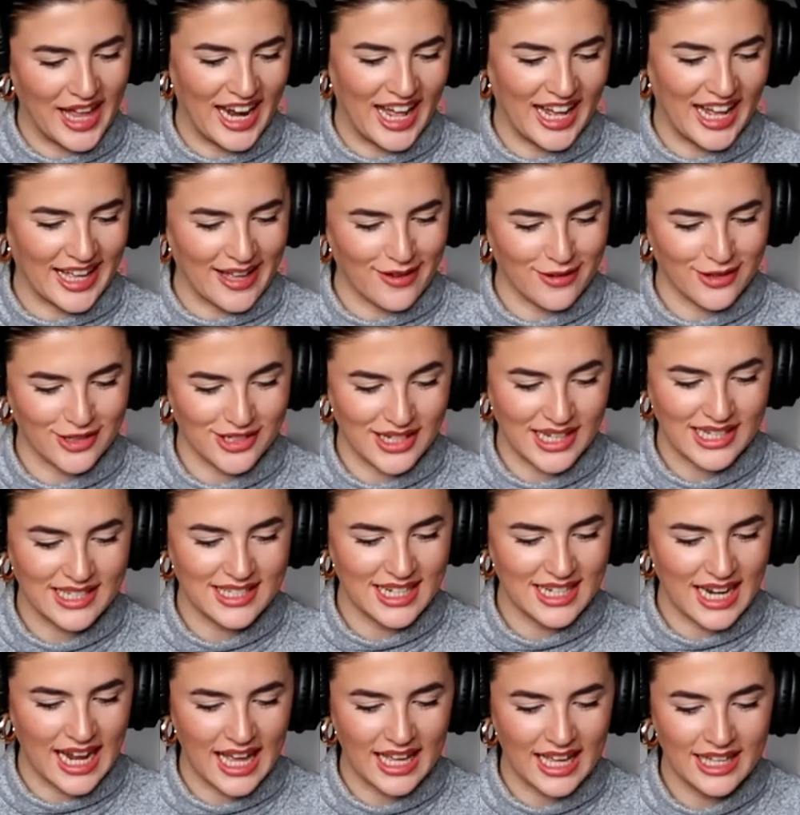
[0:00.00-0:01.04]
it like it was
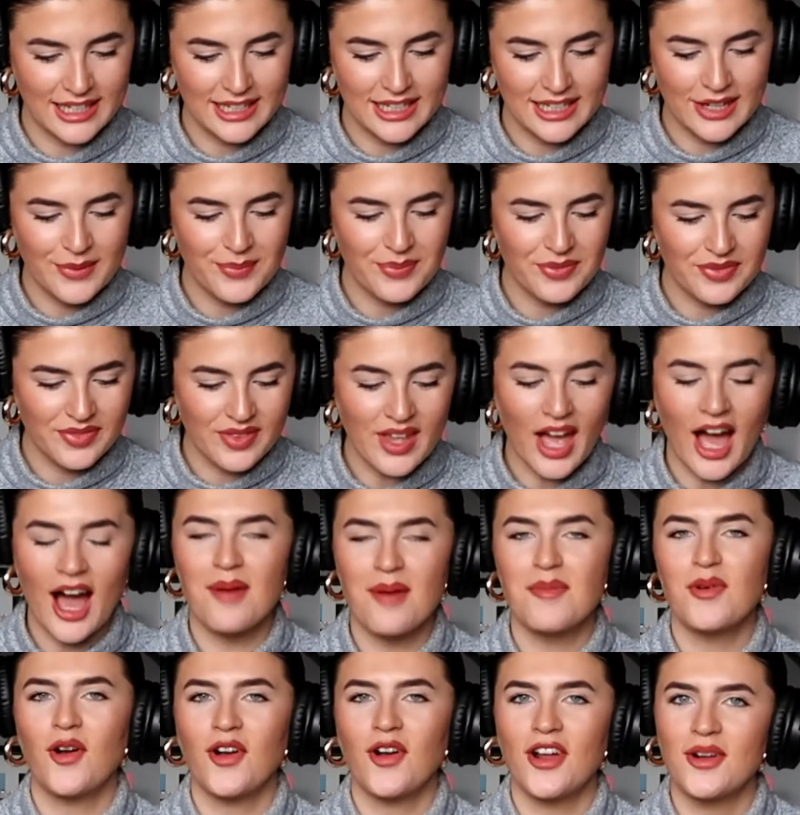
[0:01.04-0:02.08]
yesterday.
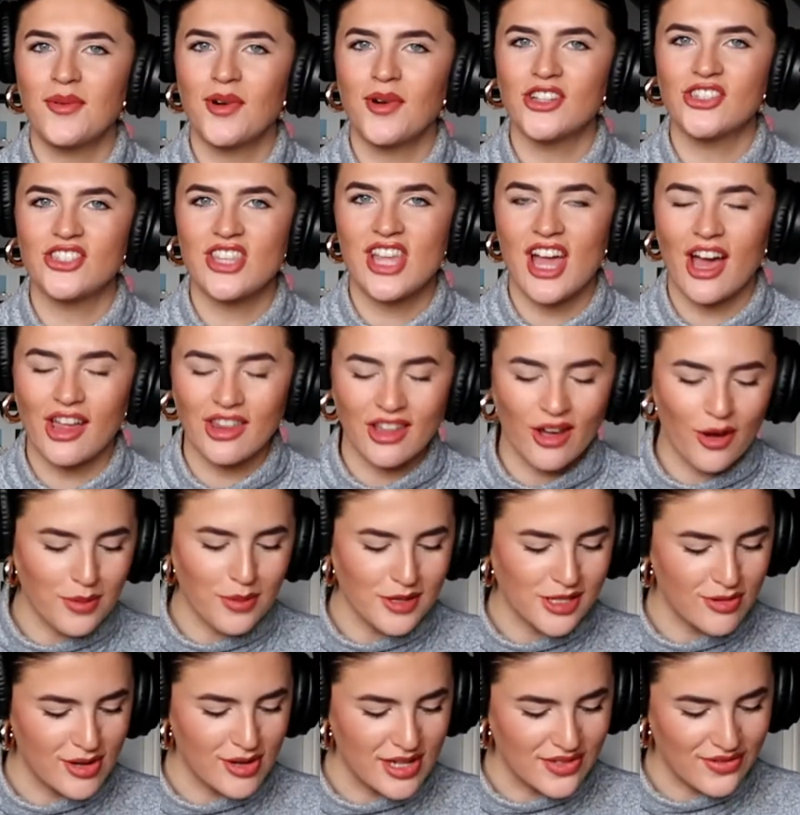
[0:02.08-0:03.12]
I'm not going to watch the other
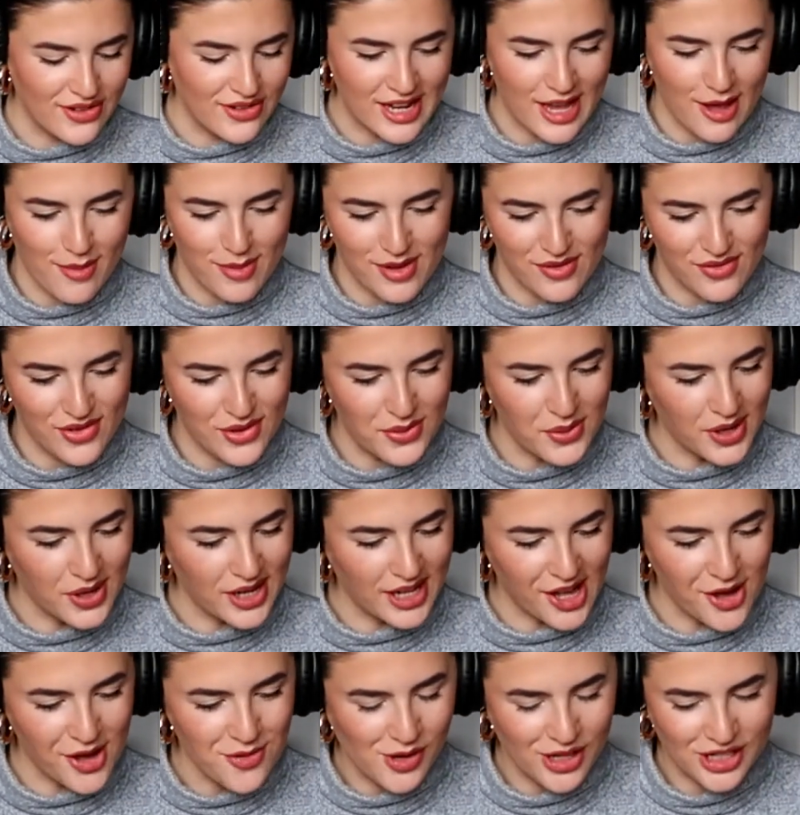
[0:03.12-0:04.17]
Opera Twins video, but if you want
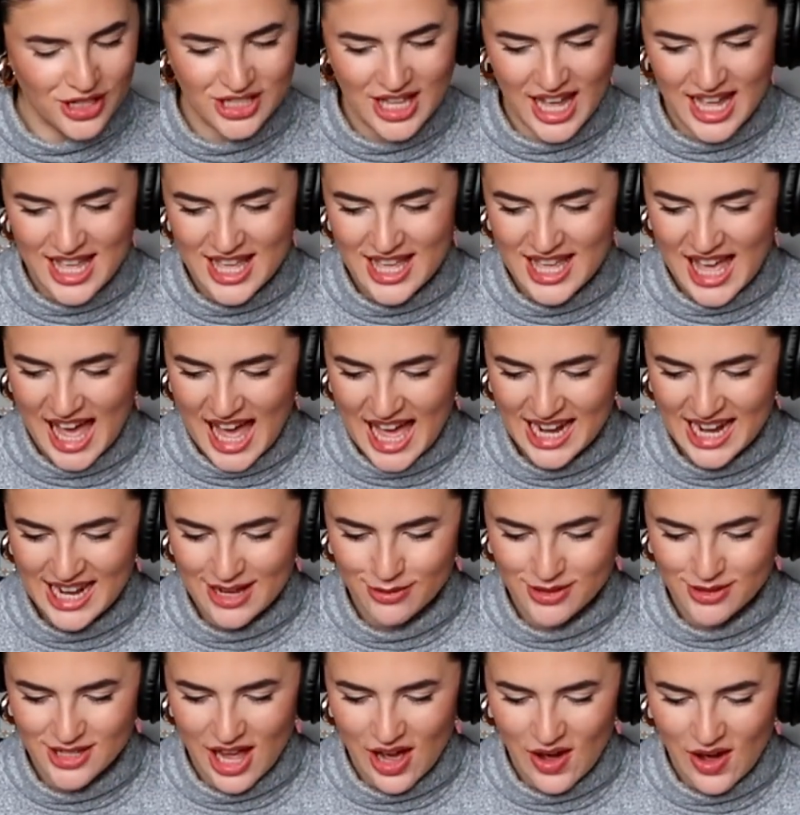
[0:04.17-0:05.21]
to go and watch that, you can.
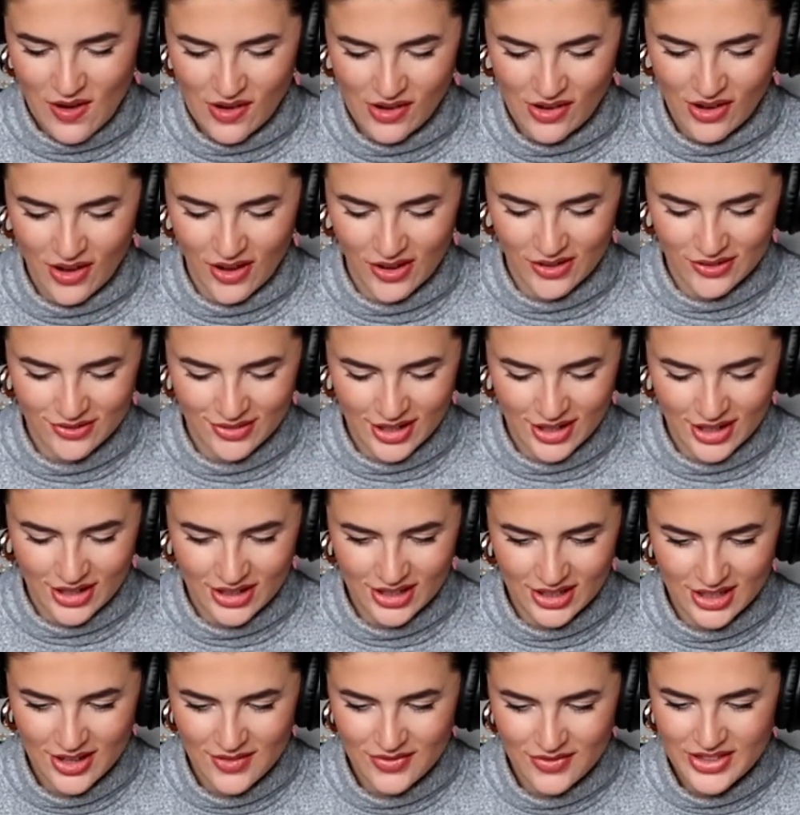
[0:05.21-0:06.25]
It was our Hong Kong
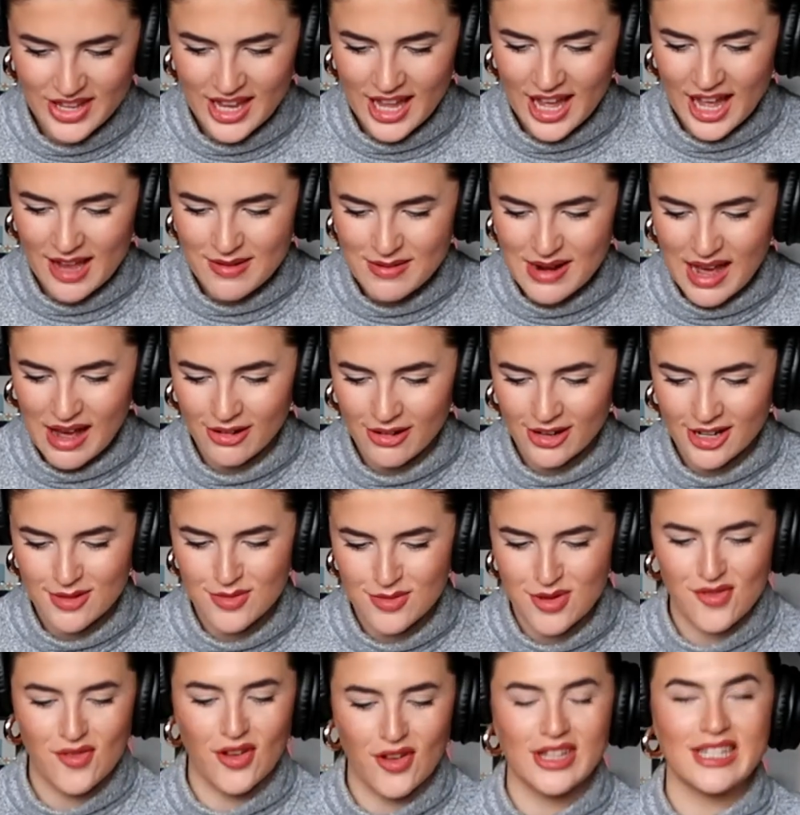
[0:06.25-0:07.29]
vlog. I'm now going
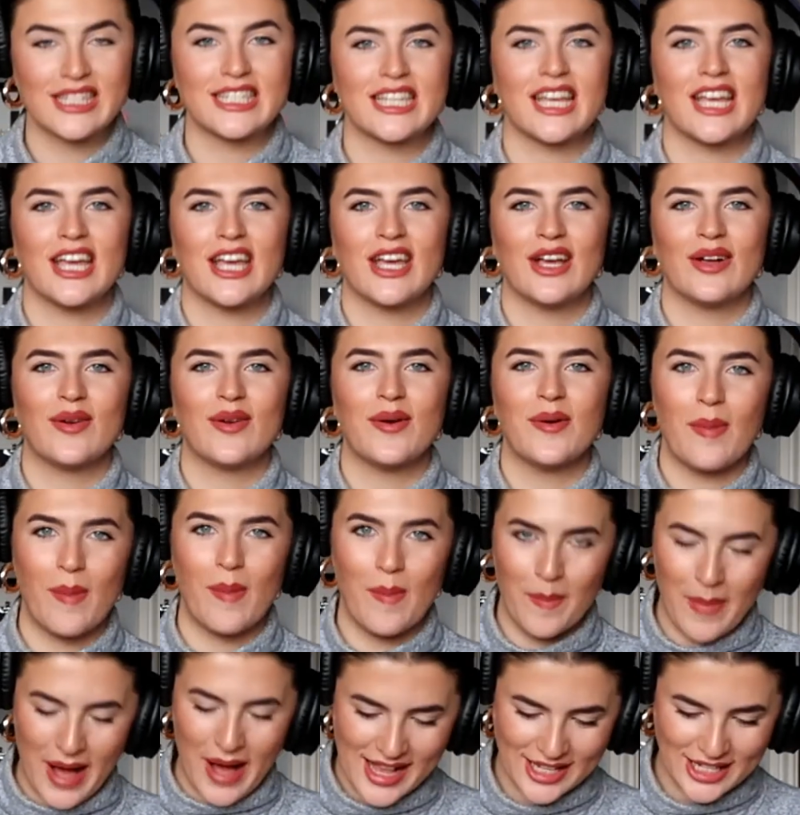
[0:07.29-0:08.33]
to move on to
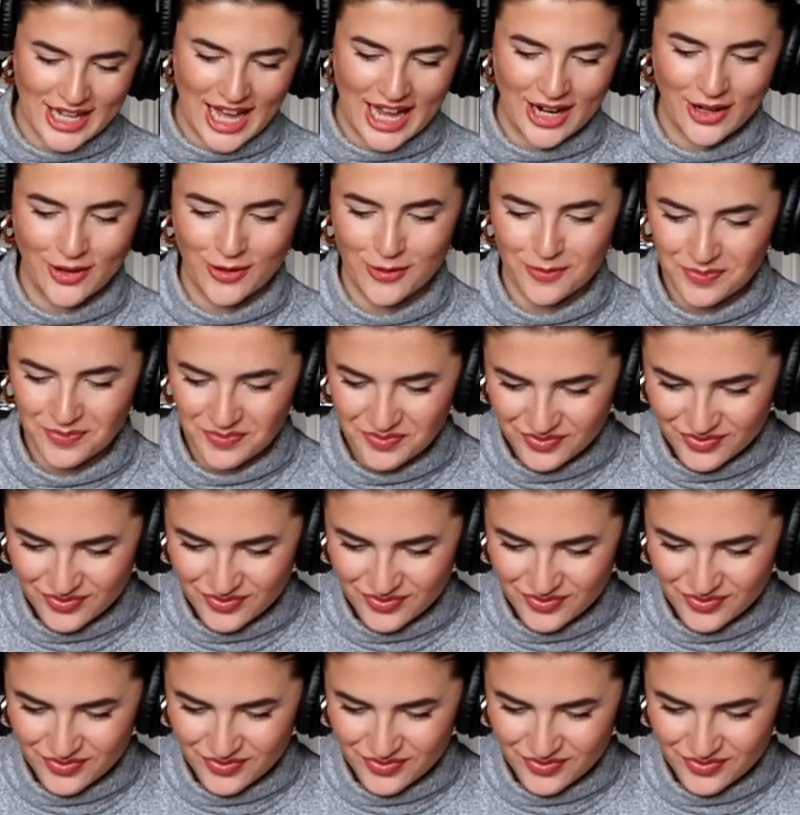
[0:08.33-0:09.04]
my channel.